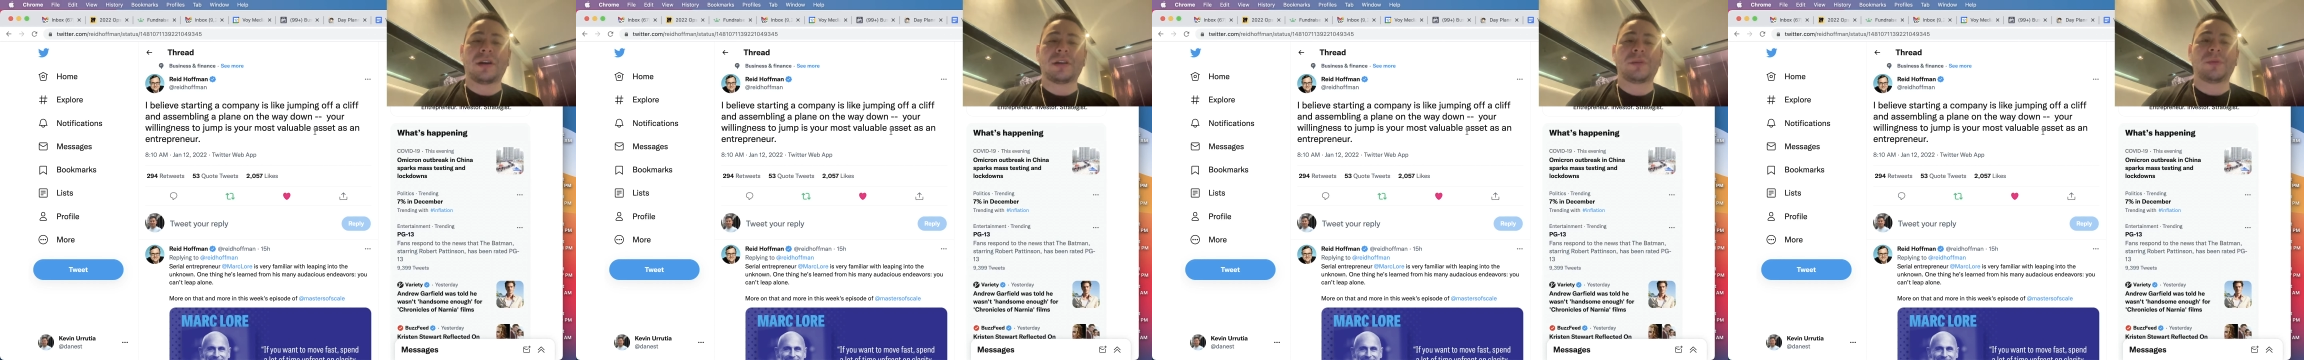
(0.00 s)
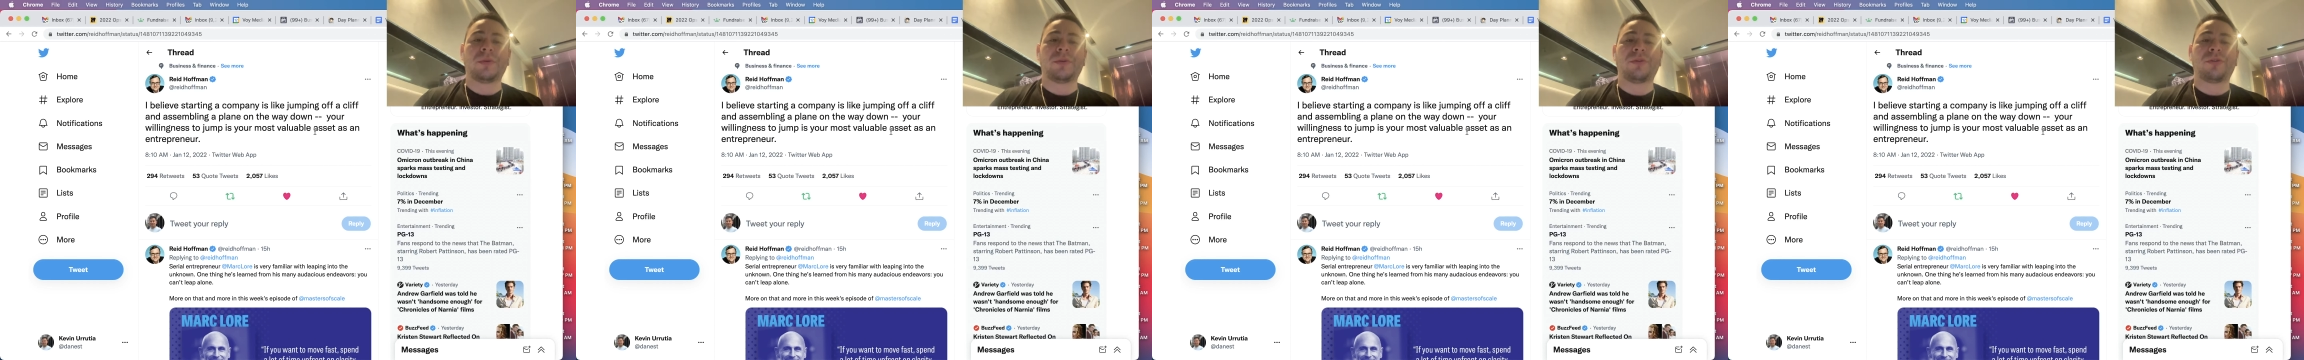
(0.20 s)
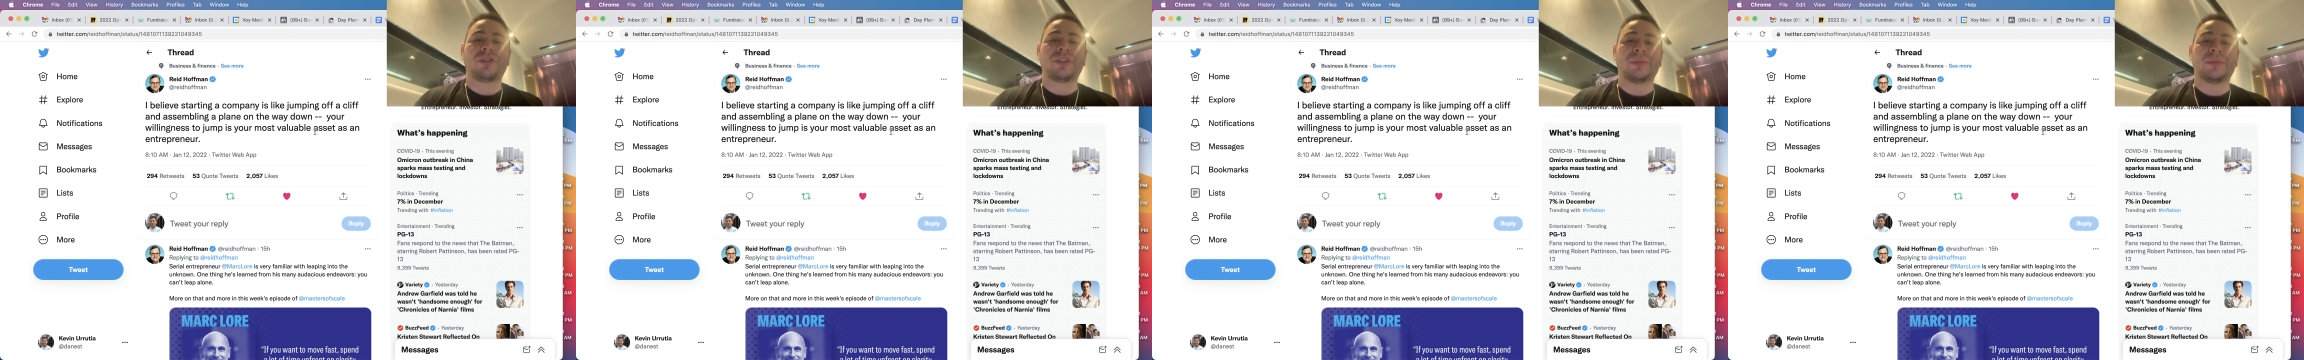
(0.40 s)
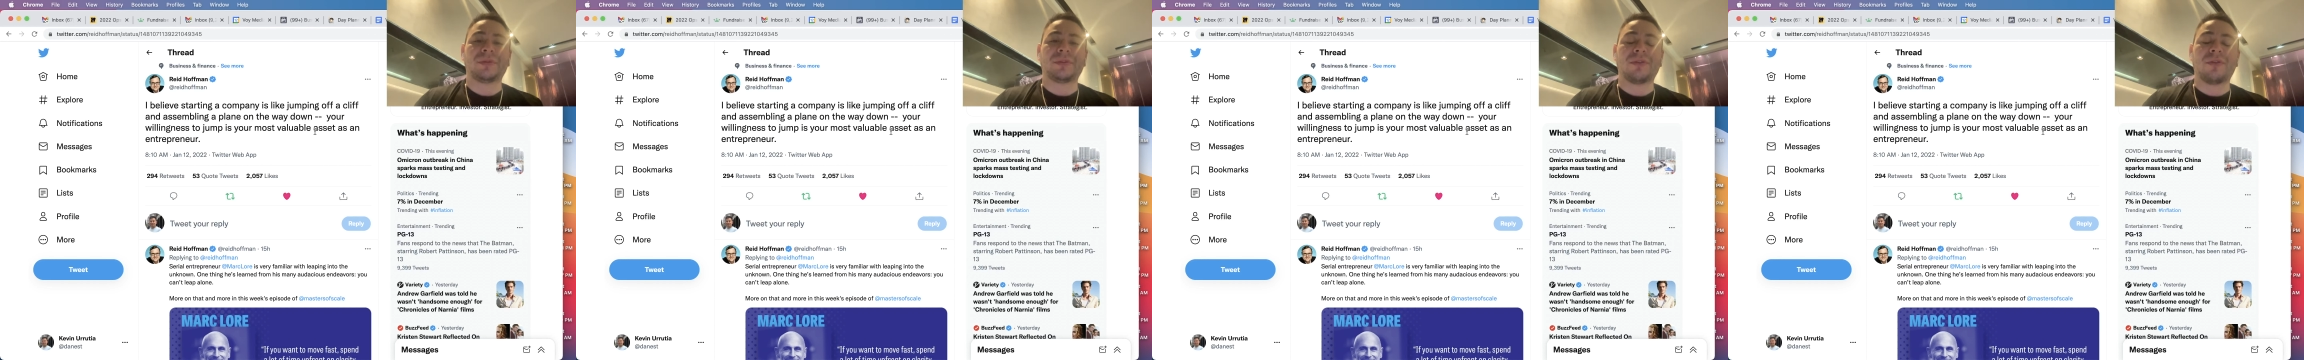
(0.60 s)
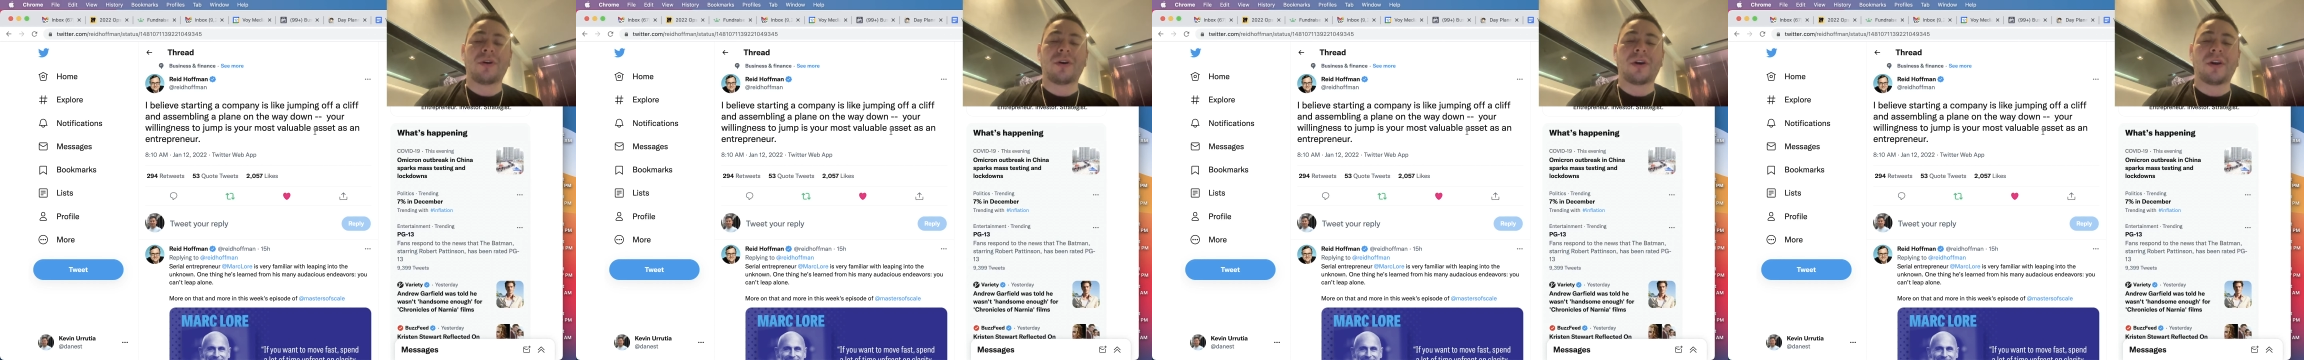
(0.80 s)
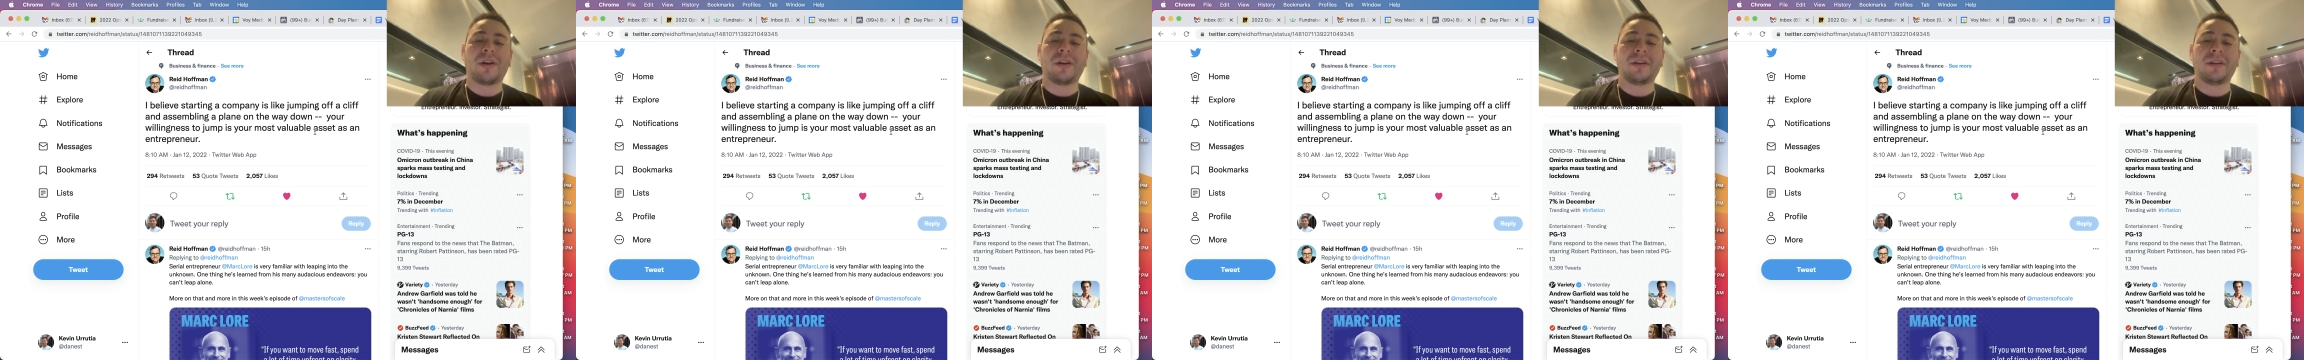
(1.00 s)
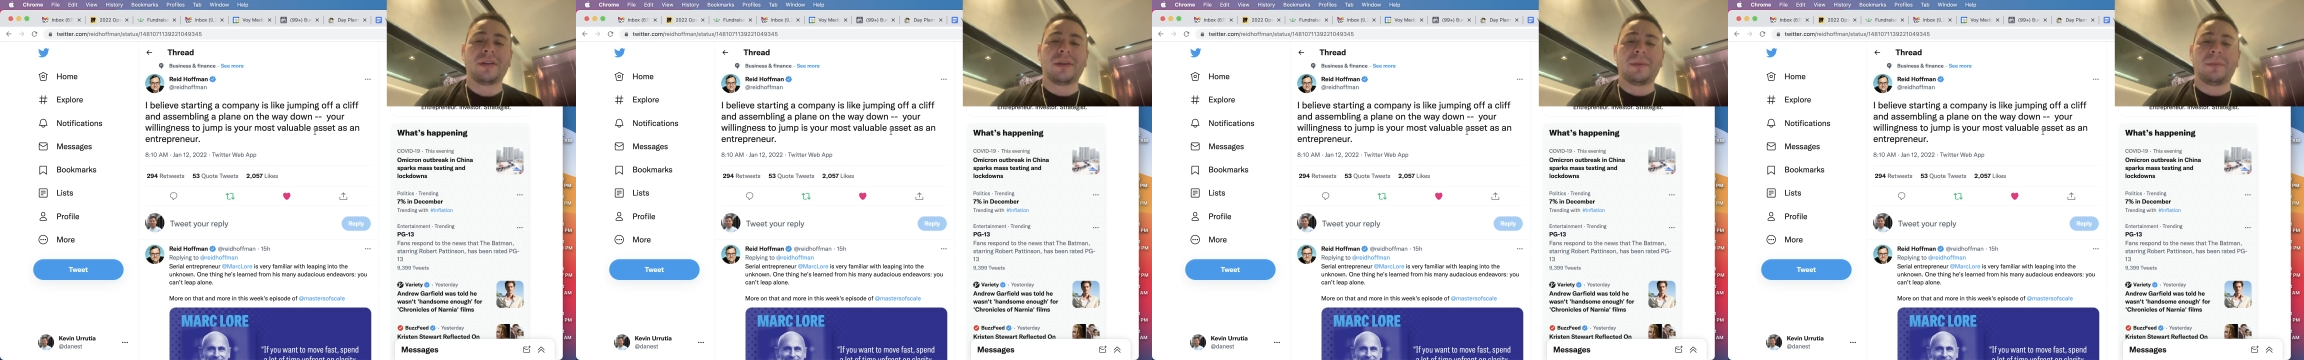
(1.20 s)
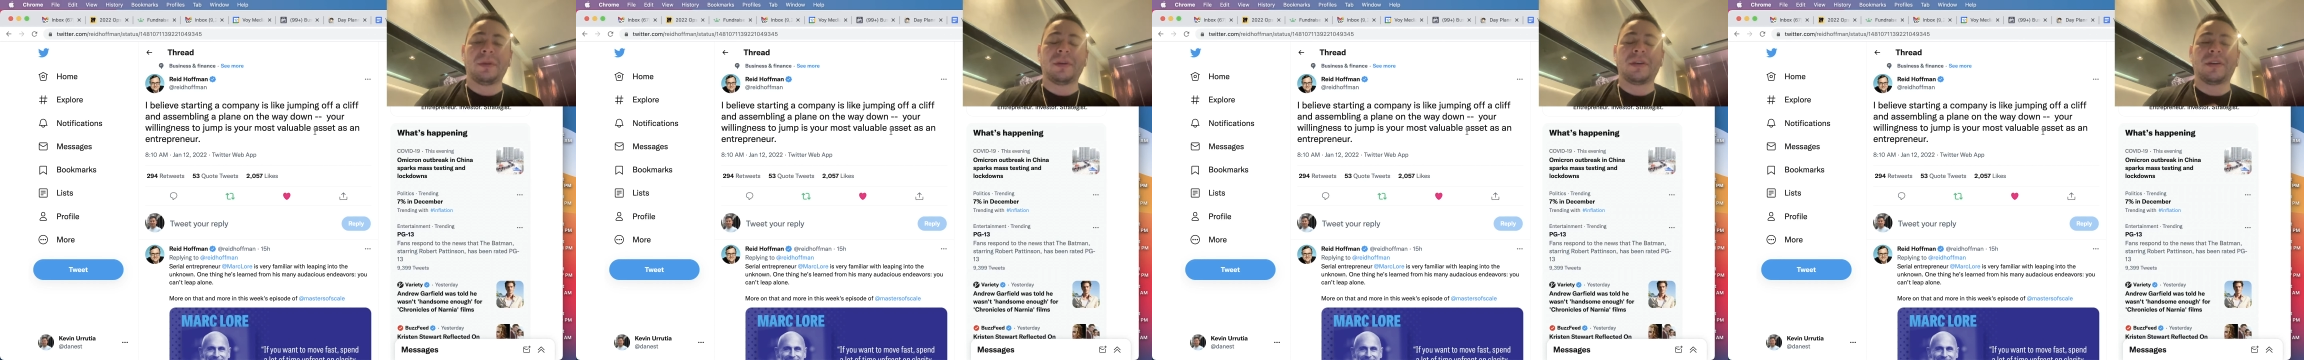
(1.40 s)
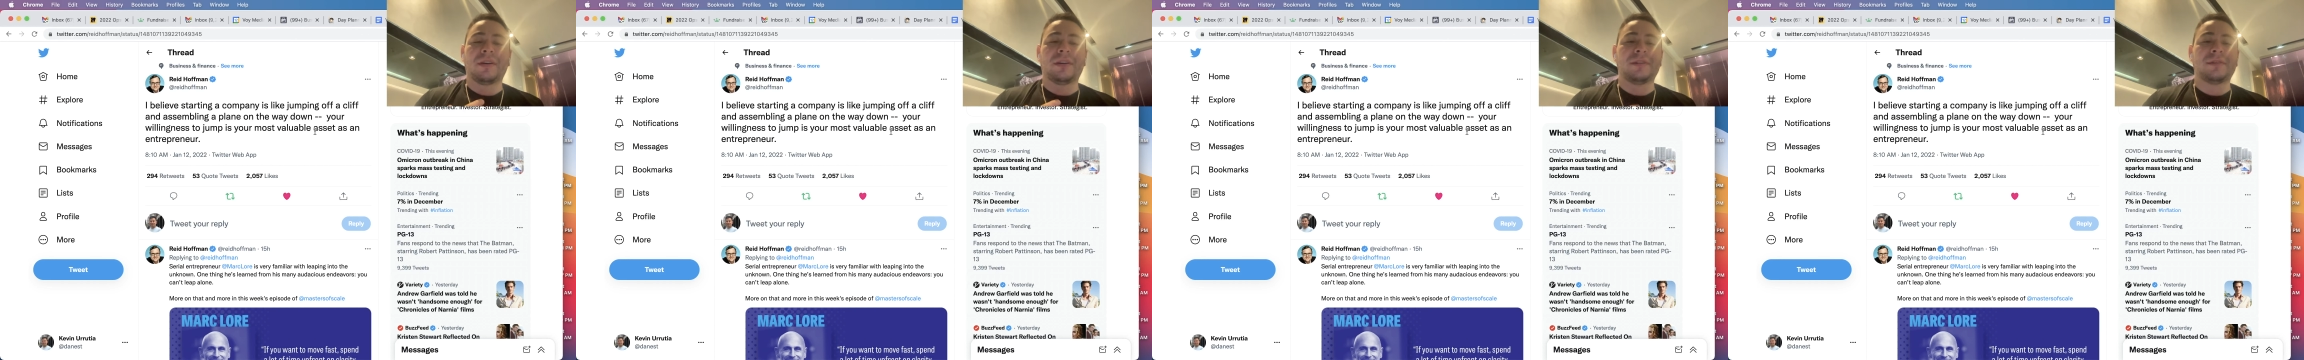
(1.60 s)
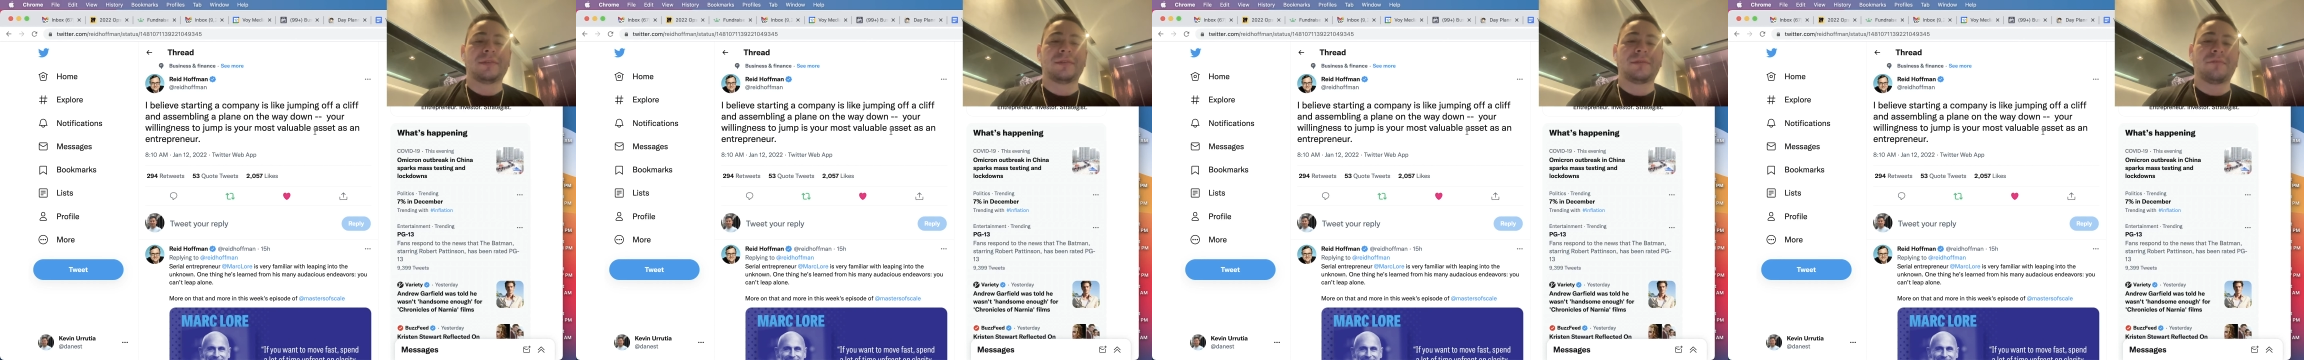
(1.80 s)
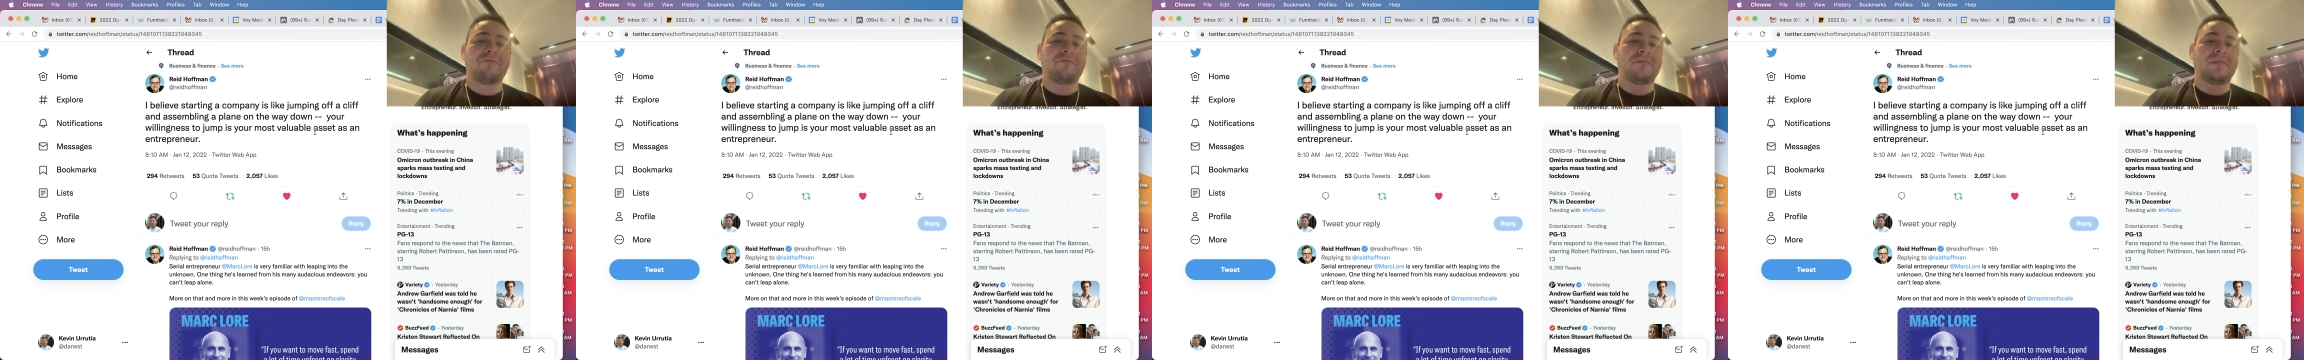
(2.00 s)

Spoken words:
entrepreneurship so hard because,